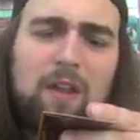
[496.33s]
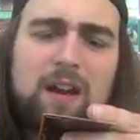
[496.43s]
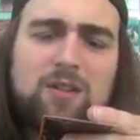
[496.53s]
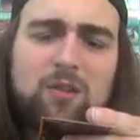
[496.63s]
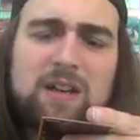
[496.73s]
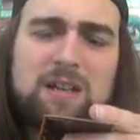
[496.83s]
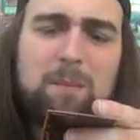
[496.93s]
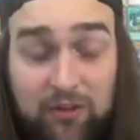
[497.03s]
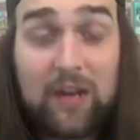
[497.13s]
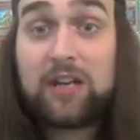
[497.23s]
That is crazy.
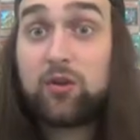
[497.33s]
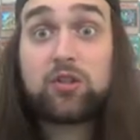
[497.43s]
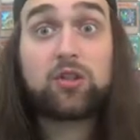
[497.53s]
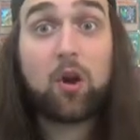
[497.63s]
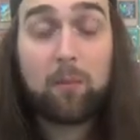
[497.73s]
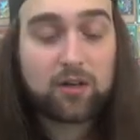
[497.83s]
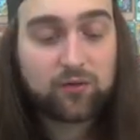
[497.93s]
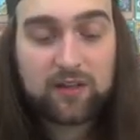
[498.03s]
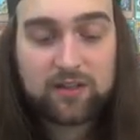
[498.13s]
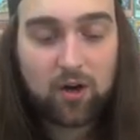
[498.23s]
But thank you so much
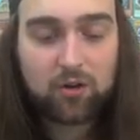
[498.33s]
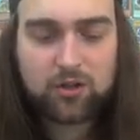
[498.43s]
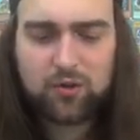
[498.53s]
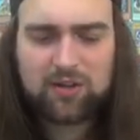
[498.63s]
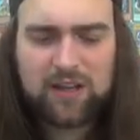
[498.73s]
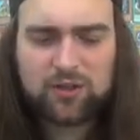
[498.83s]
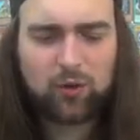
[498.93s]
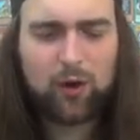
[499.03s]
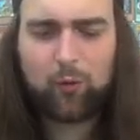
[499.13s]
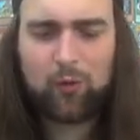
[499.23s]
for these cards, dude. These
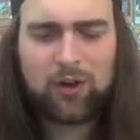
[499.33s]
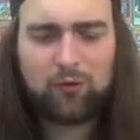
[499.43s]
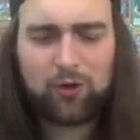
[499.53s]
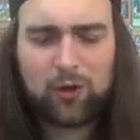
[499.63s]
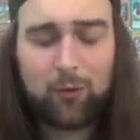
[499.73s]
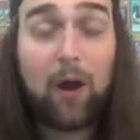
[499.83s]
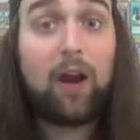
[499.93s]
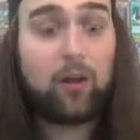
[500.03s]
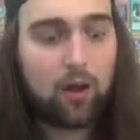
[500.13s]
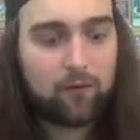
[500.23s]
are like really, really cool.
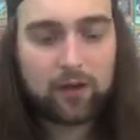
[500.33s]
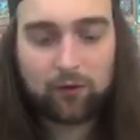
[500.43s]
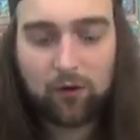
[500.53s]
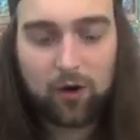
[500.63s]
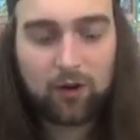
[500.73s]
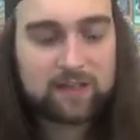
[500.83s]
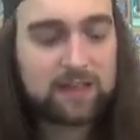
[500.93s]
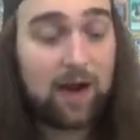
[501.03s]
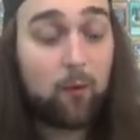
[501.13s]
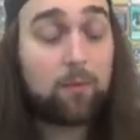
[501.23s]
I love hero cards,
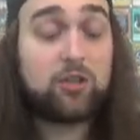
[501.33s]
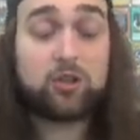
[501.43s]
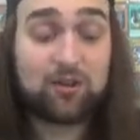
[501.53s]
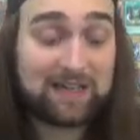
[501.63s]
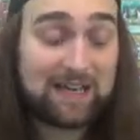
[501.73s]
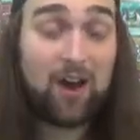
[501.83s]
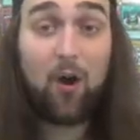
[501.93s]
and I will be sure to get